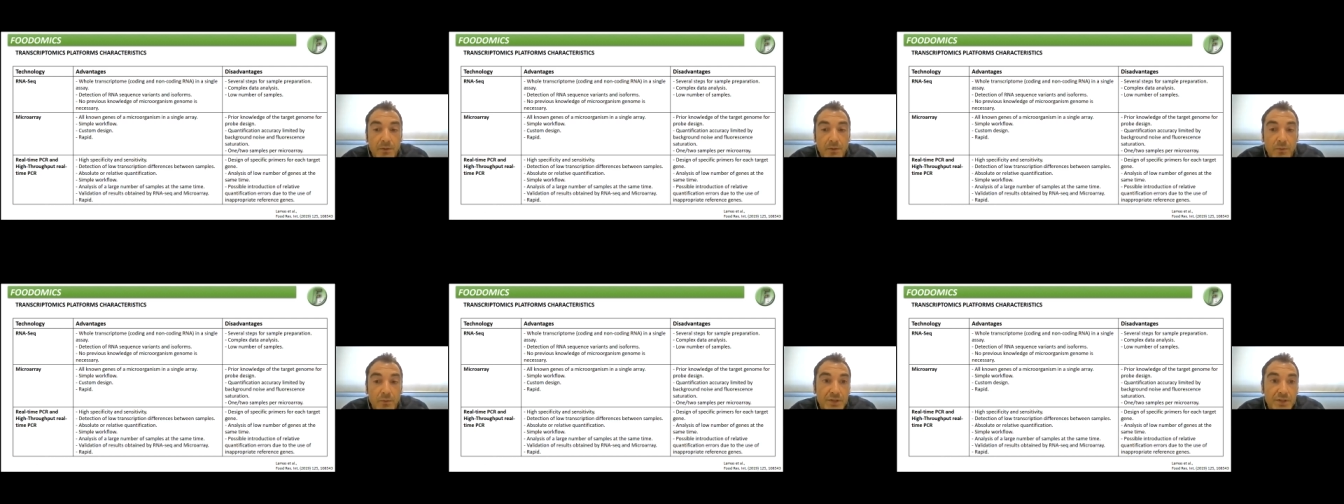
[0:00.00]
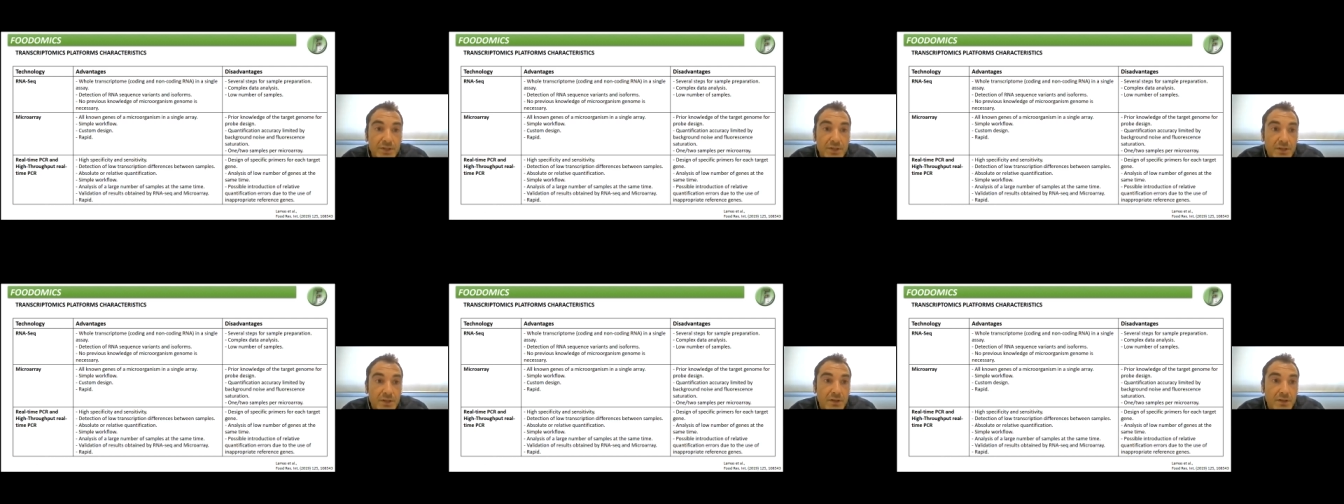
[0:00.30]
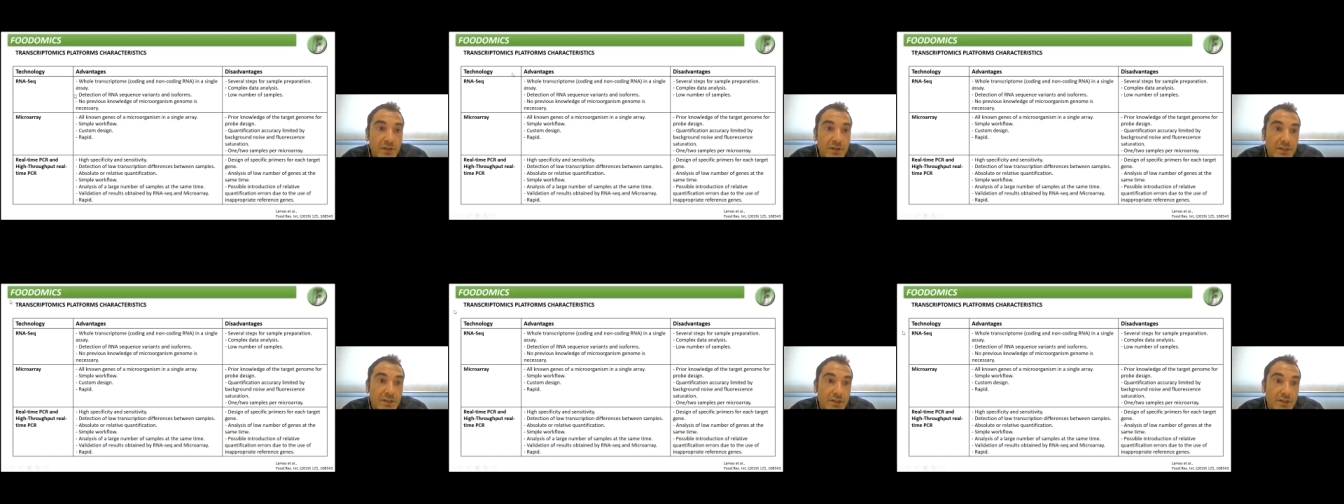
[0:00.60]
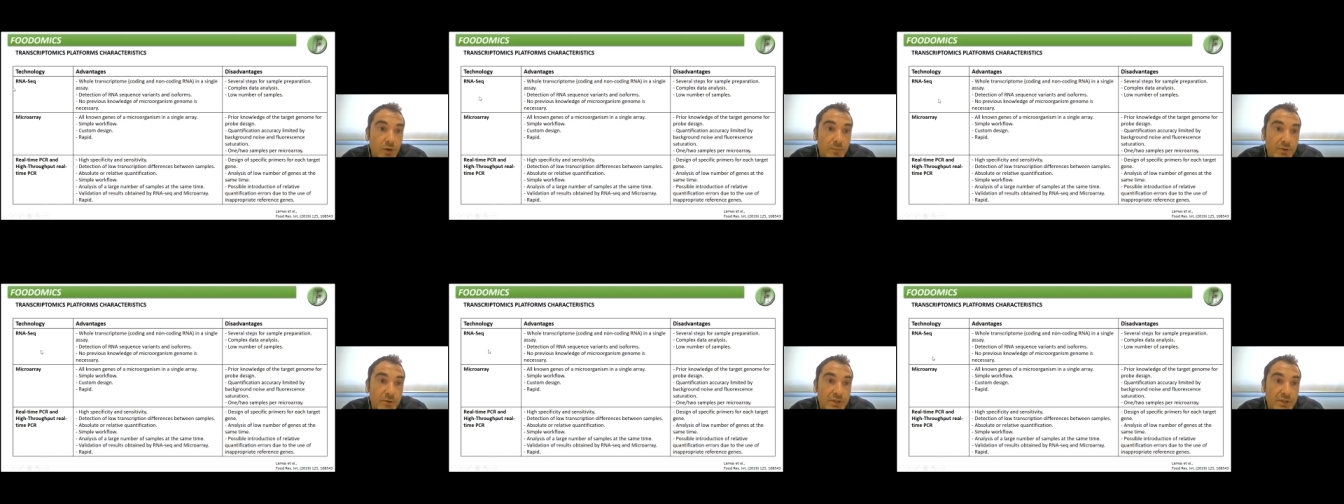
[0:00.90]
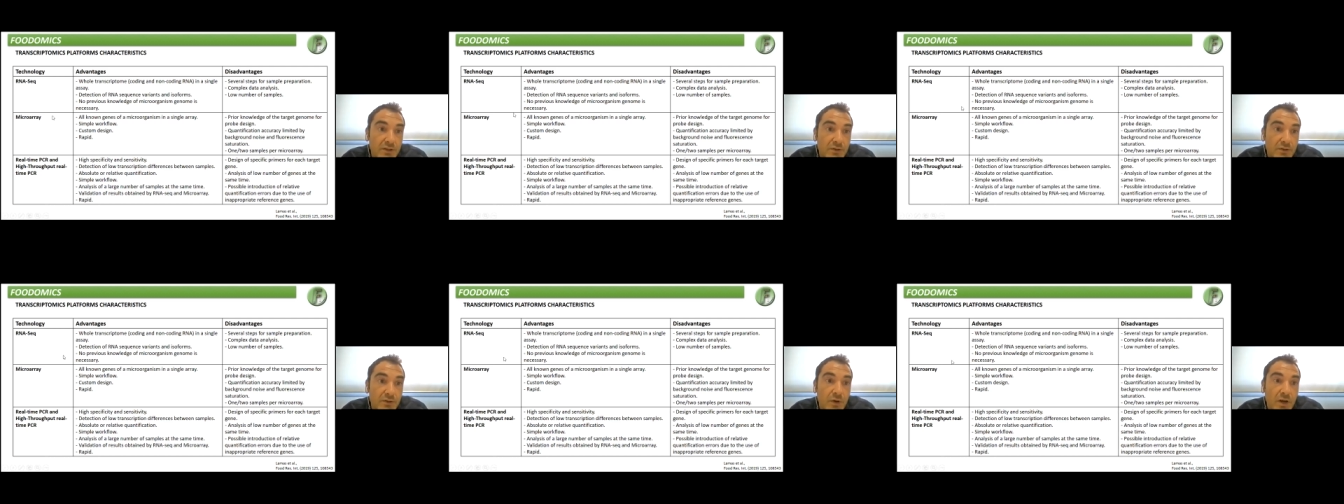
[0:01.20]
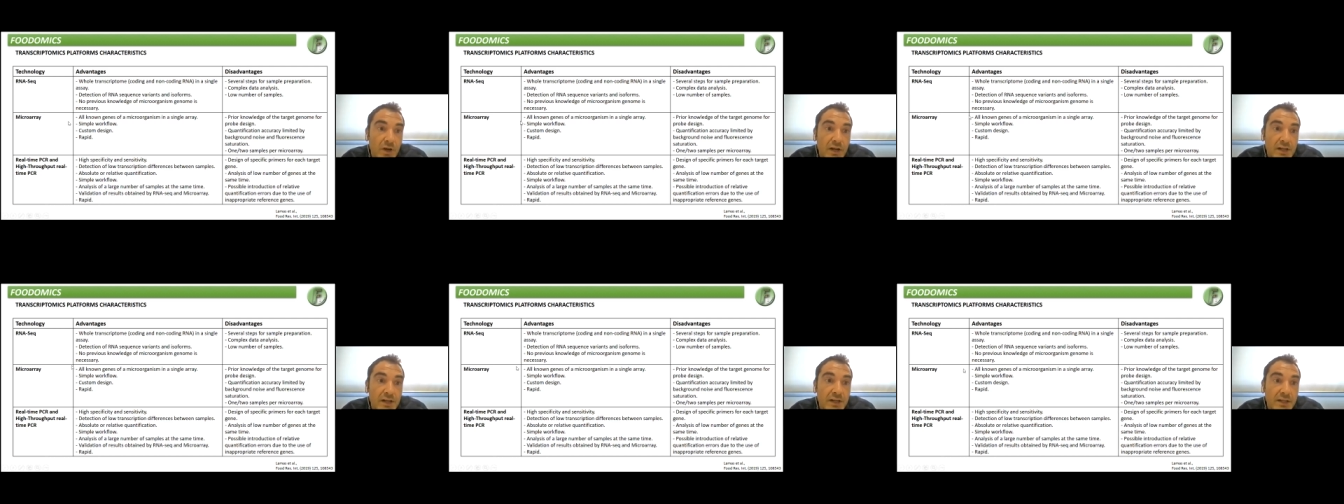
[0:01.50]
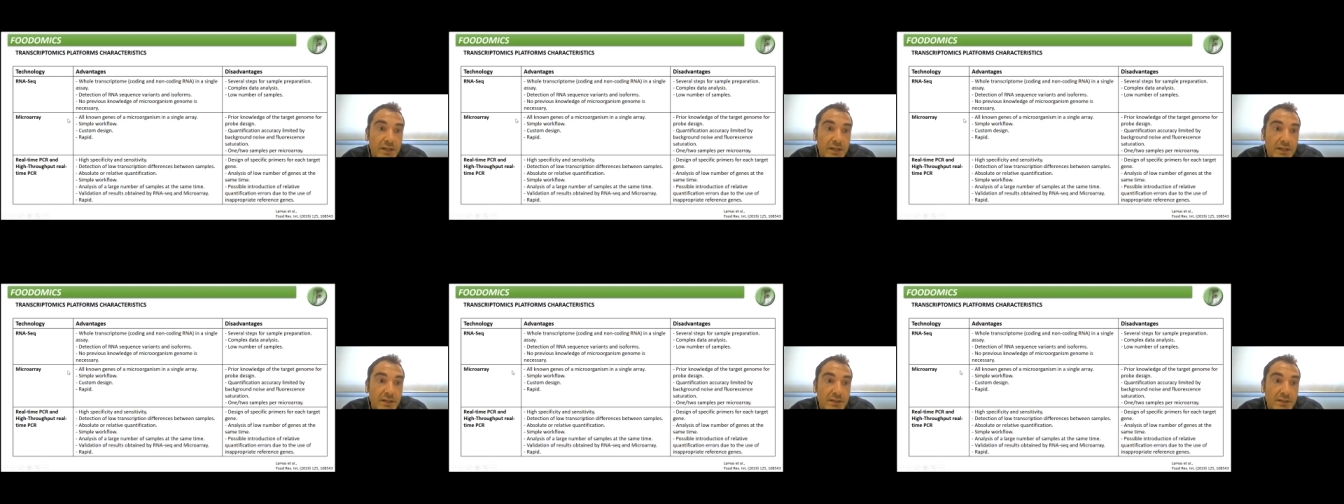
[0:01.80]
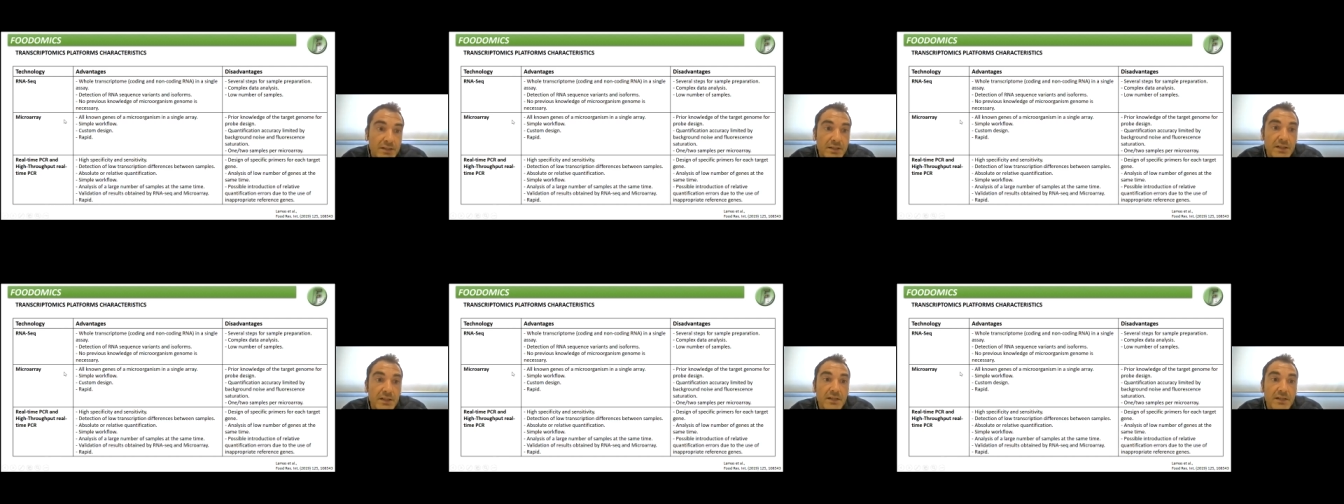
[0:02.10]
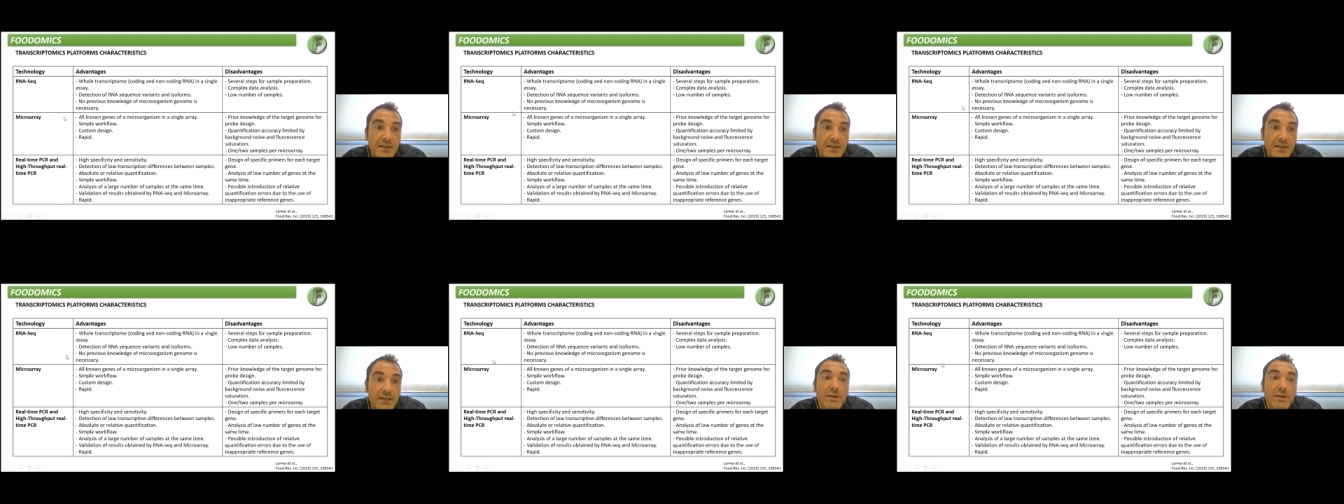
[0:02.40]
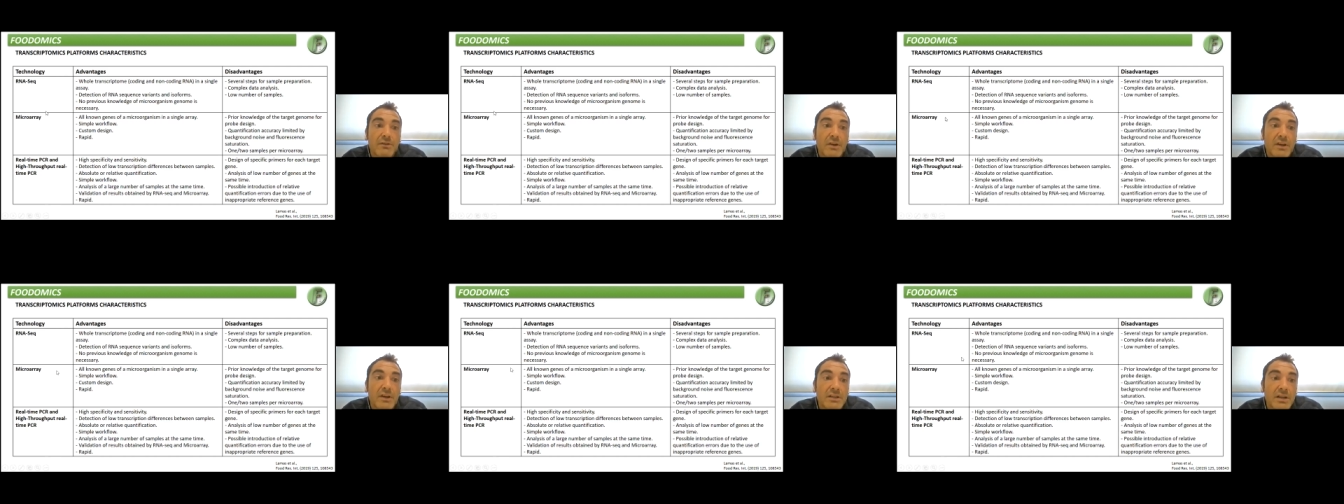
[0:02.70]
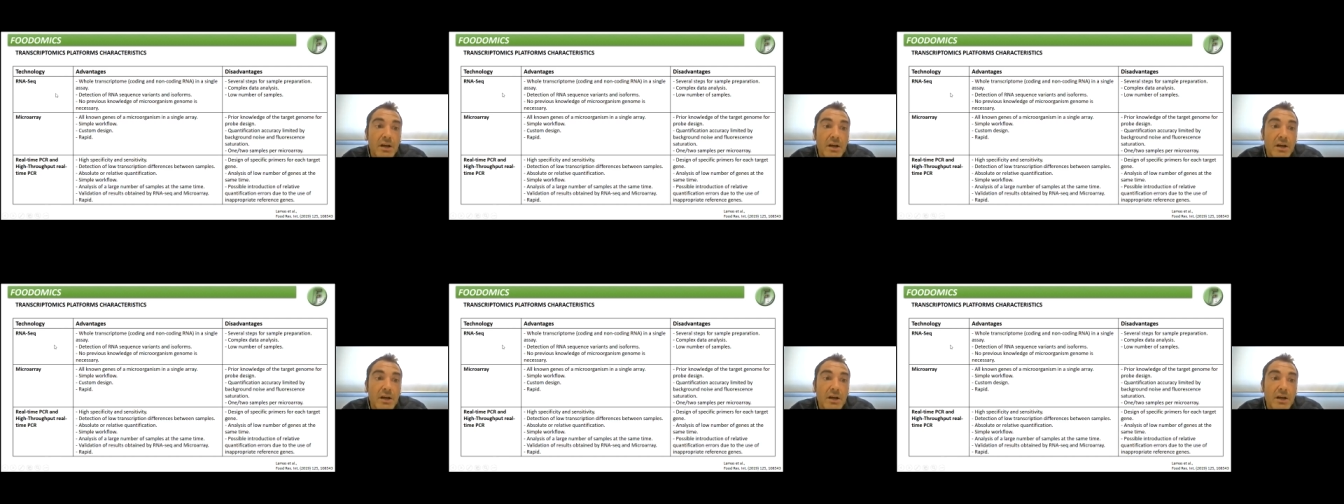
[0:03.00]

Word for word: which is the opposite to RNA-seq and microarrays.